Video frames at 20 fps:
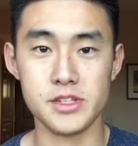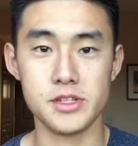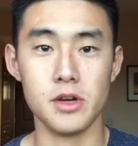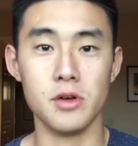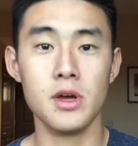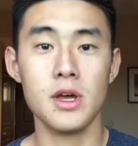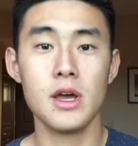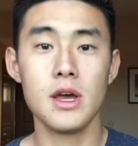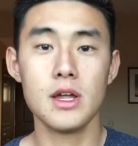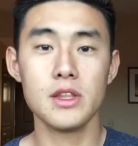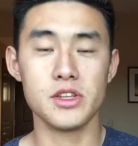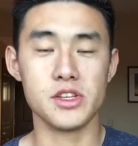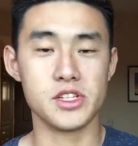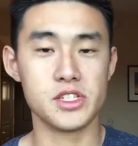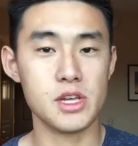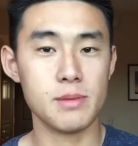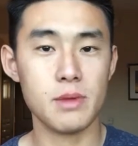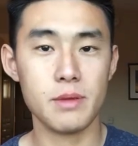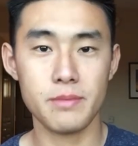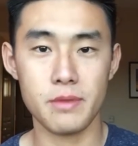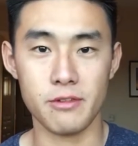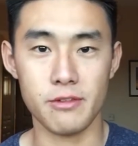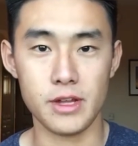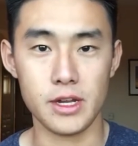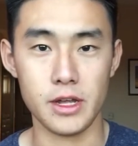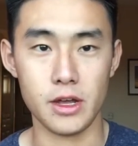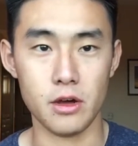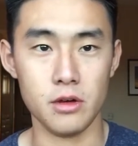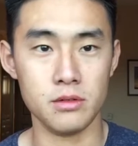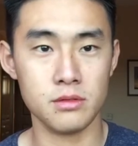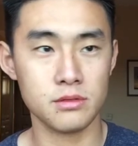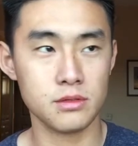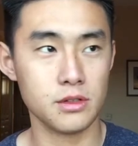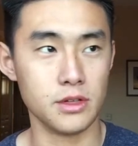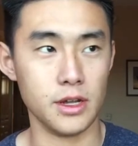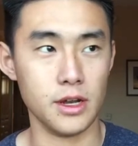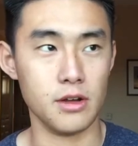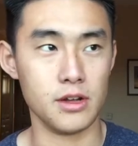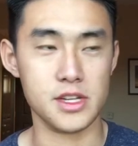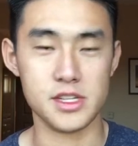So to sum up the video,
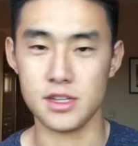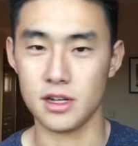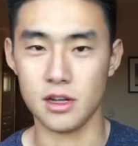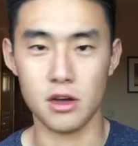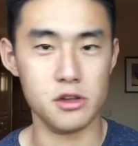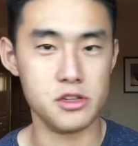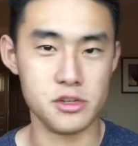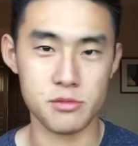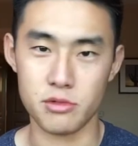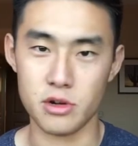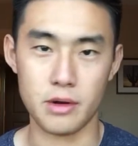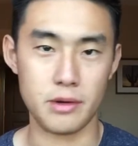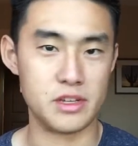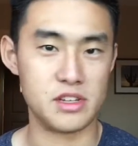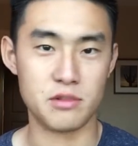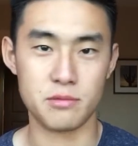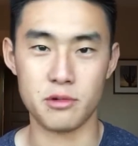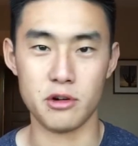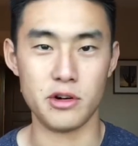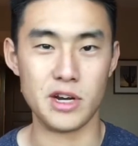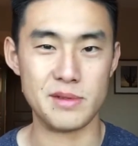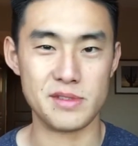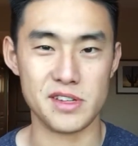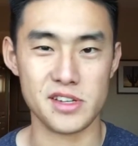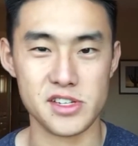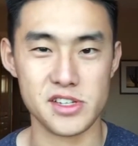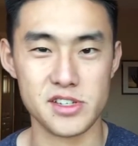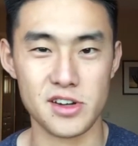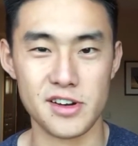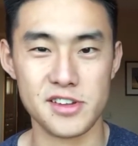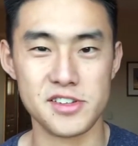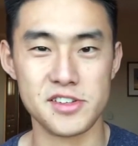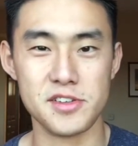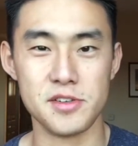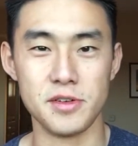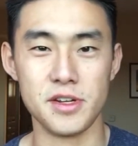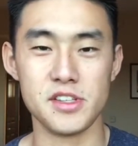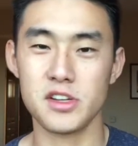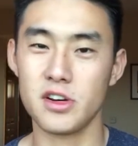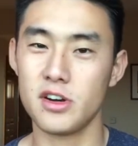because the coaching program is going to start
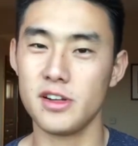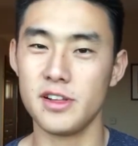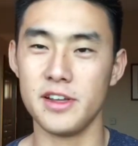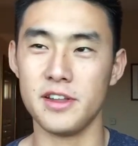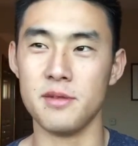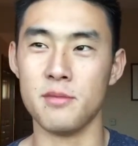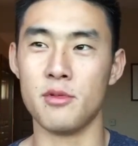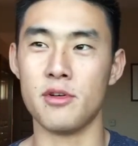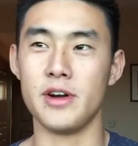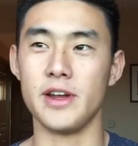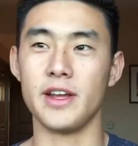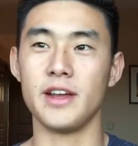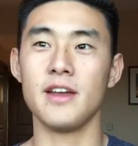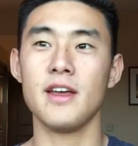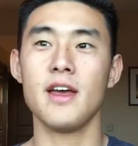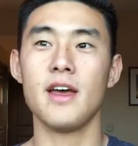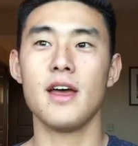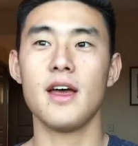soon. It's early in the morning.